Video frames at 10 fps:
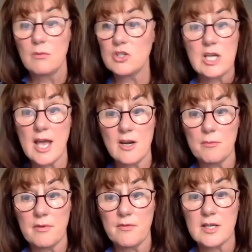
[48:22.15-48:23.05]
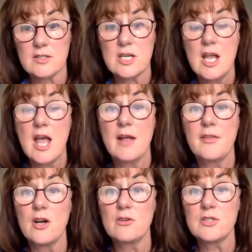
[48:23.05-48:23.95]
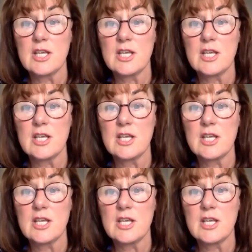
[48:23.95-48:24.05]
which cannot be fixed, and those